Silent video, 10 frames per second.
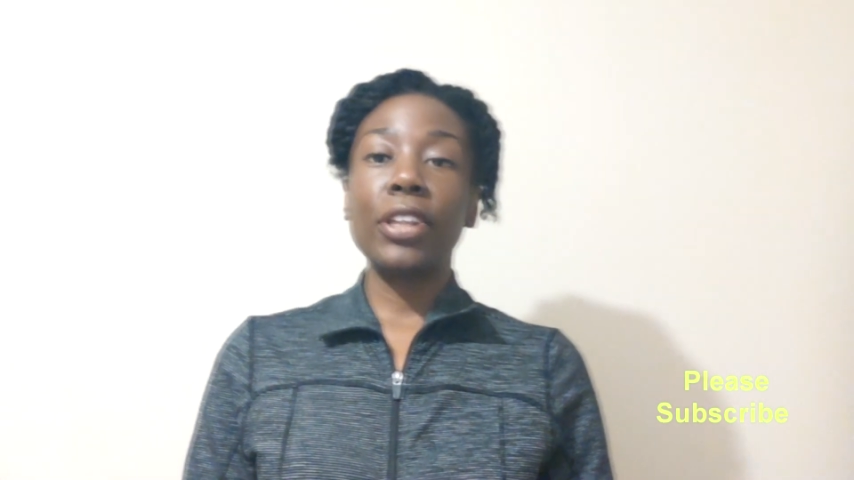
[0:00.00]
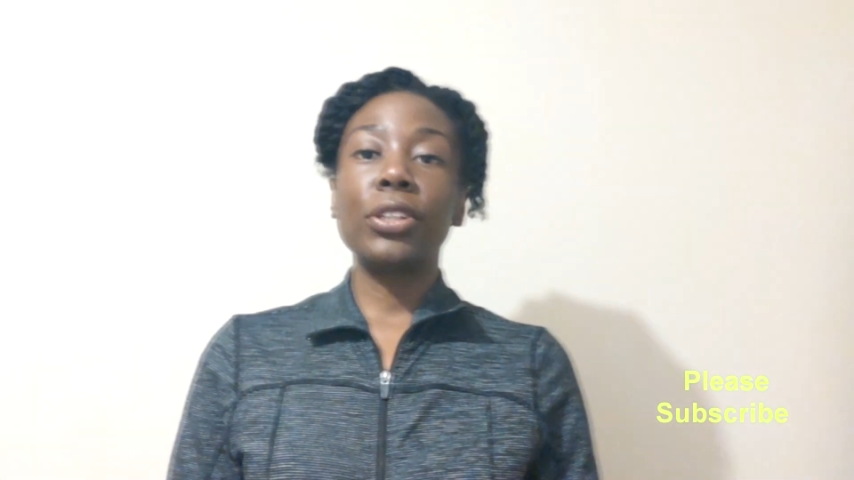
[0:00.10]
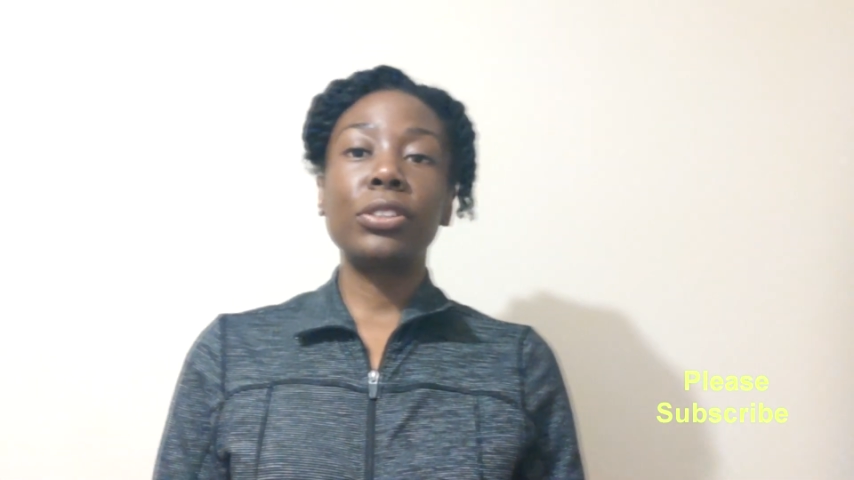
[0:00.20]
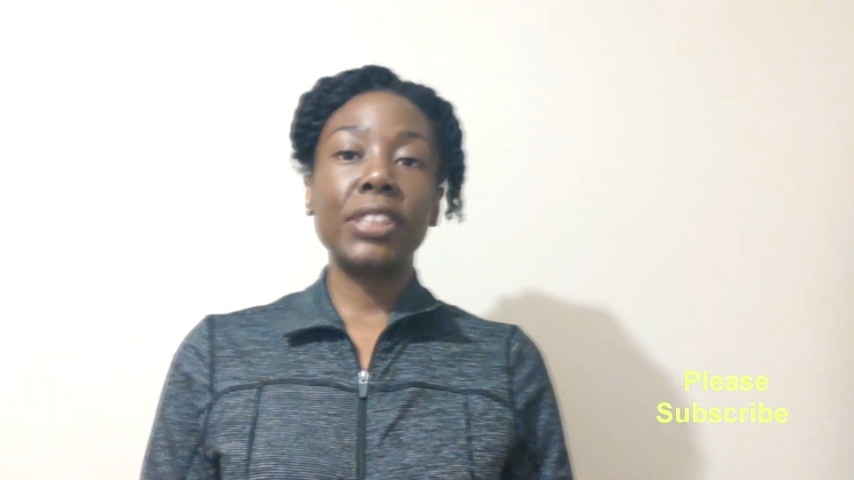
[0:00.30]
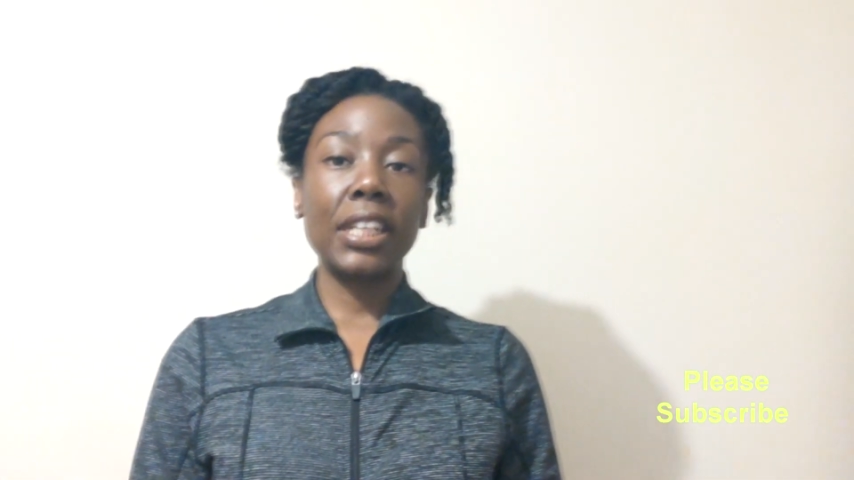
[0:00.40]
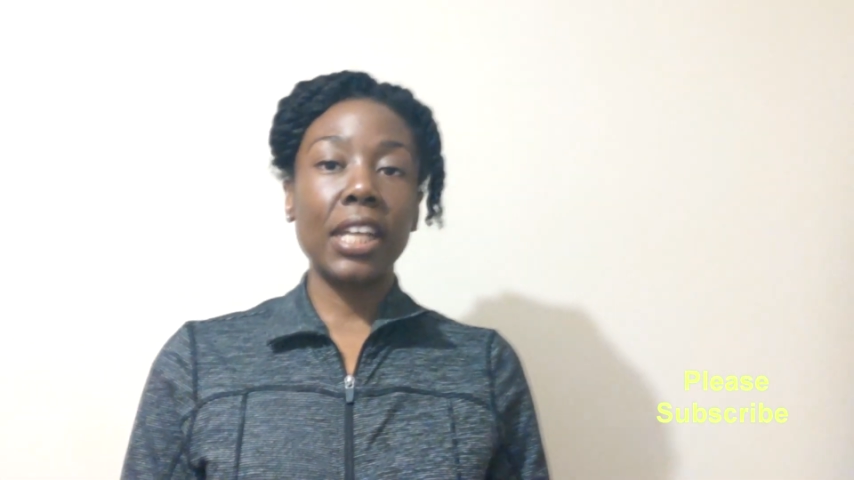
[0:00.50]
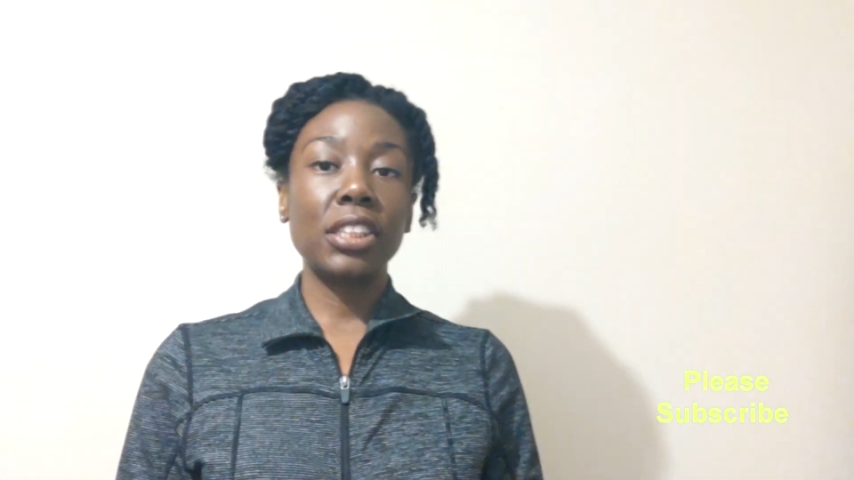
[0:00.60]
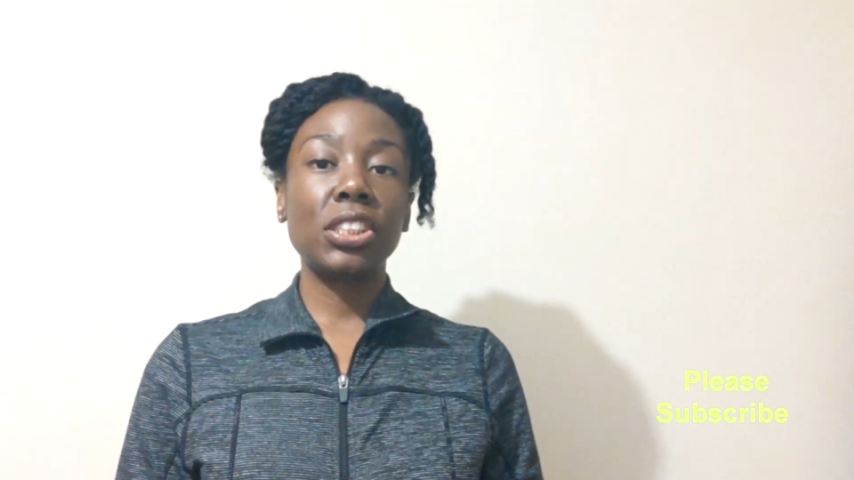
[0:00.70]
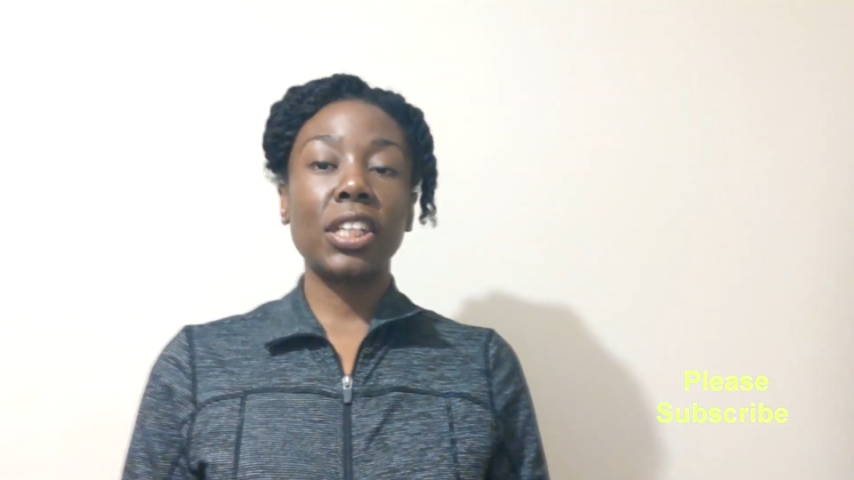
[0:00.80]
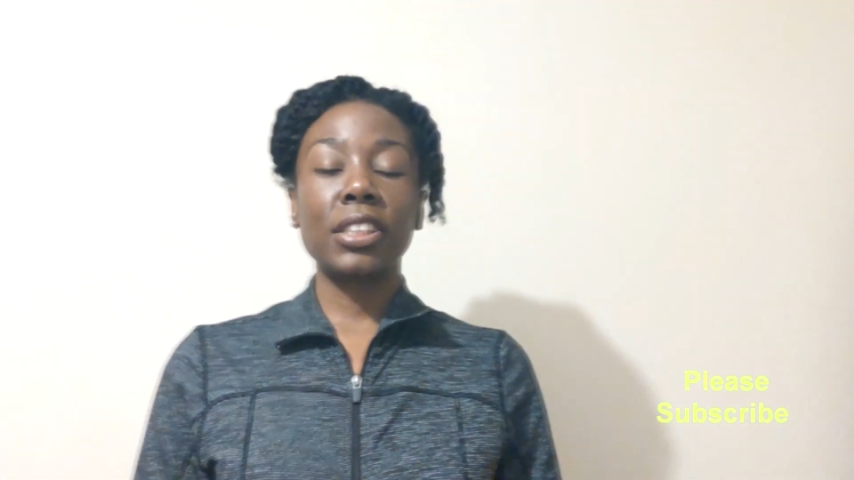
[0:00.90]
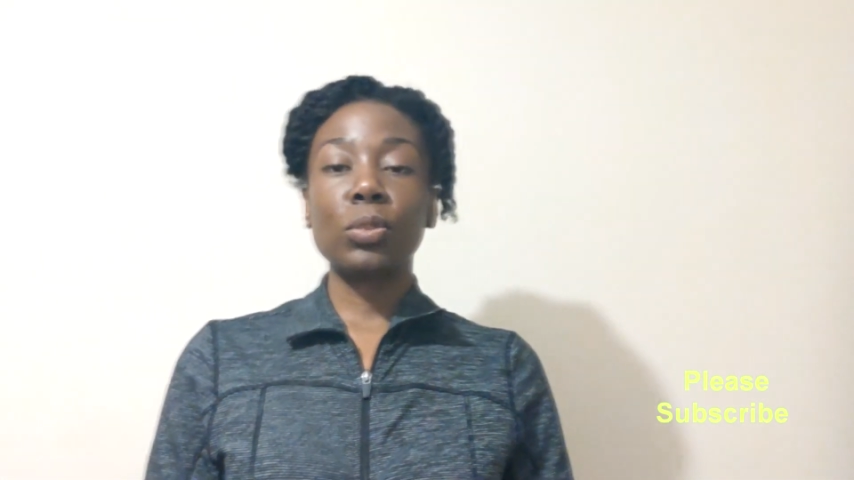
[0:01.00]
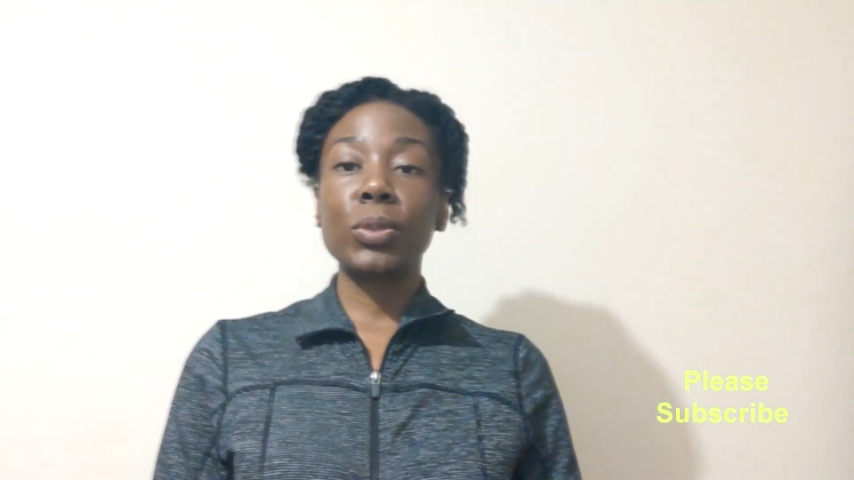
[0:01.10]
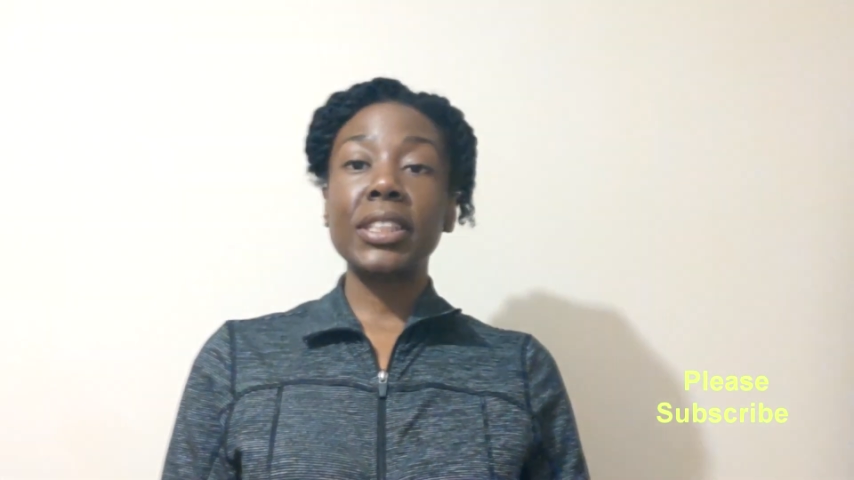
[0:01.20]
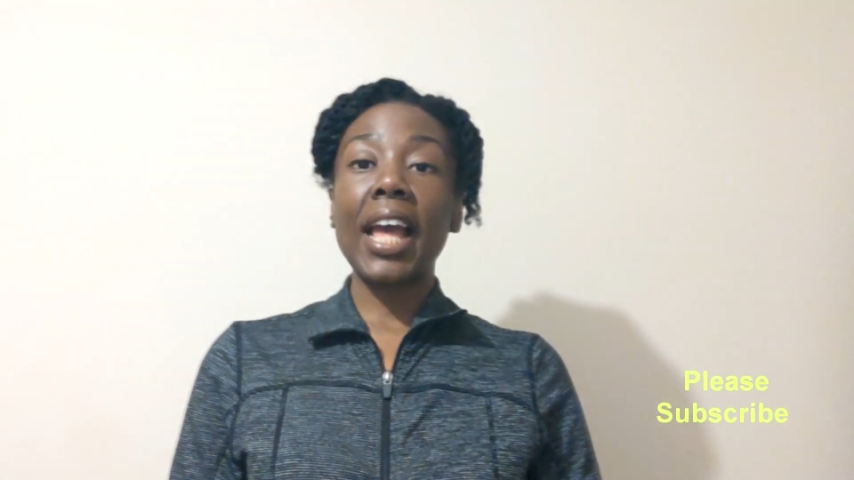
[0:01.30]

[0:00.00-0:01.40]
used NHS was